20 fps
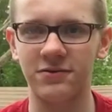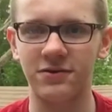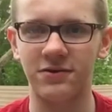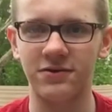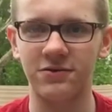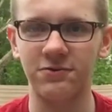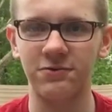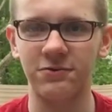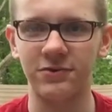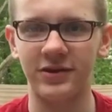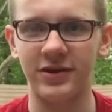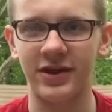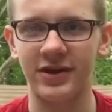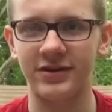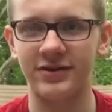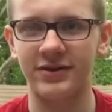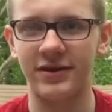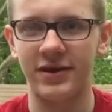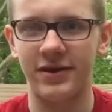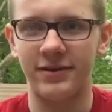school the
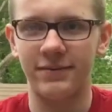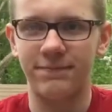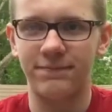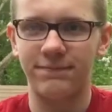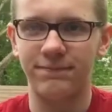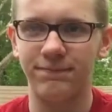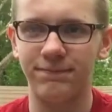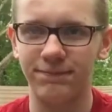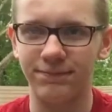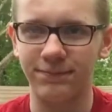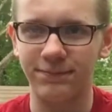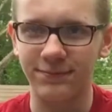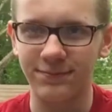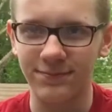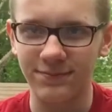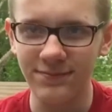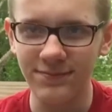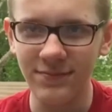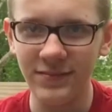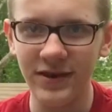next day.
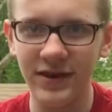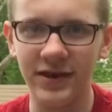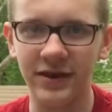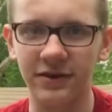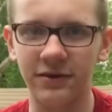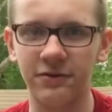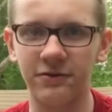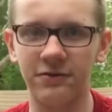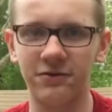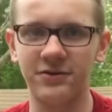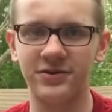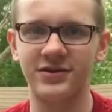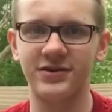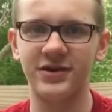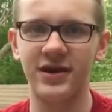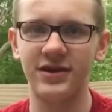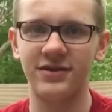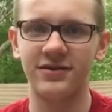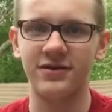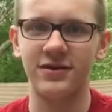He ignores
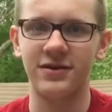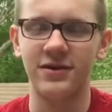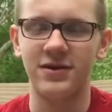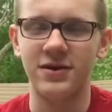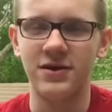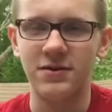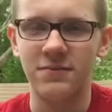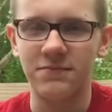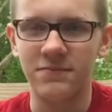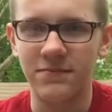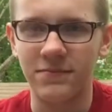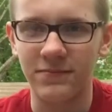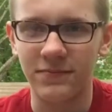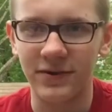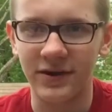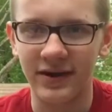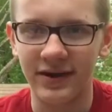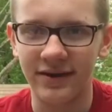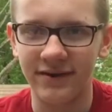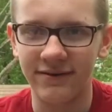Seth, but
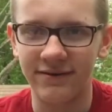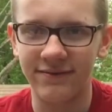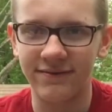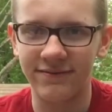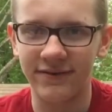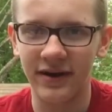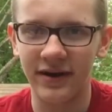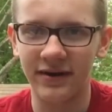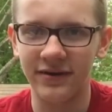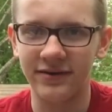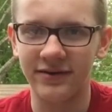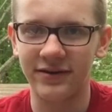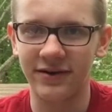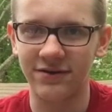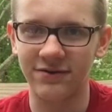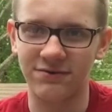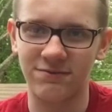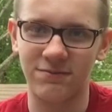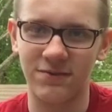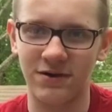he finally tells
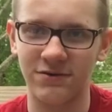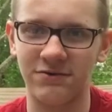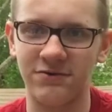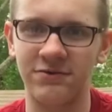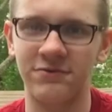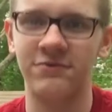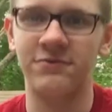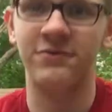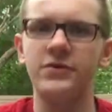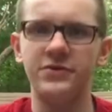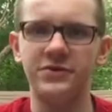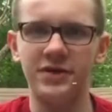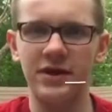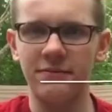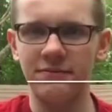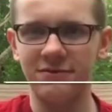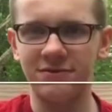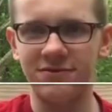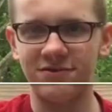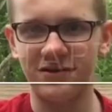him about June.
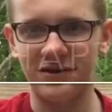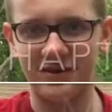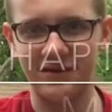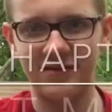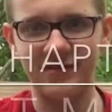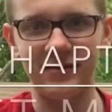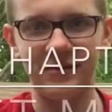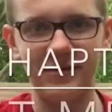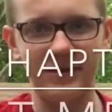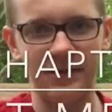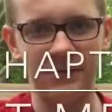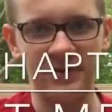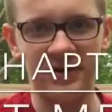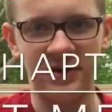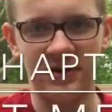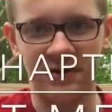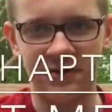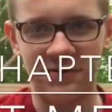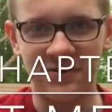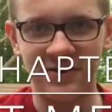Chapter 6, Let Me Go.